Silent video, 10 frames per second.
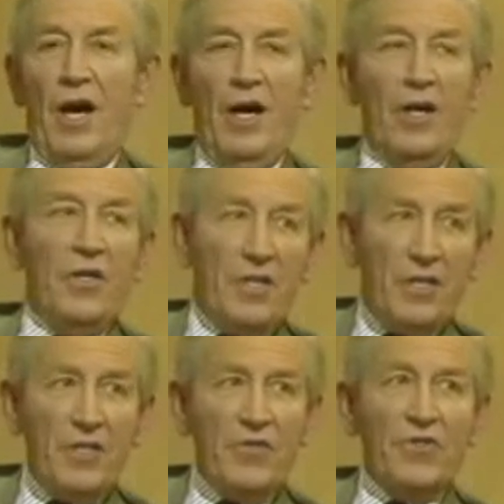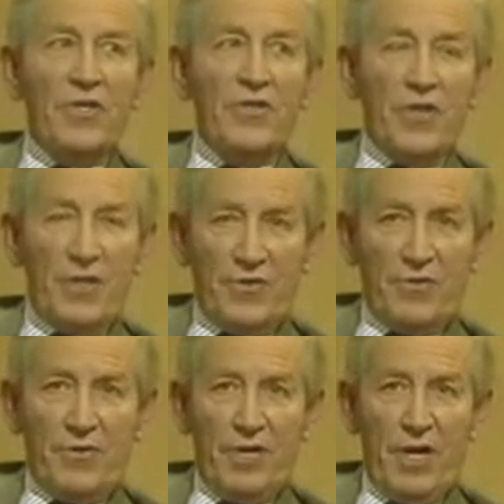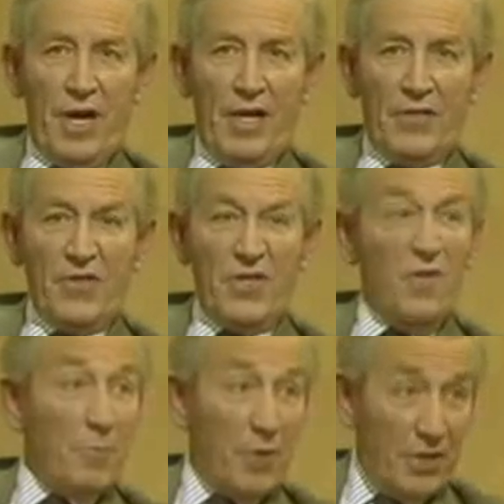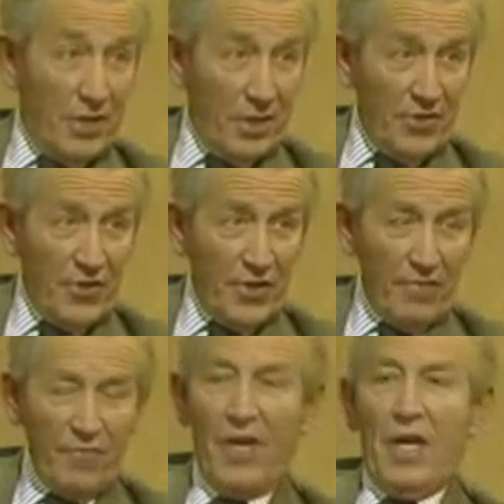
He sees history as repeating itself.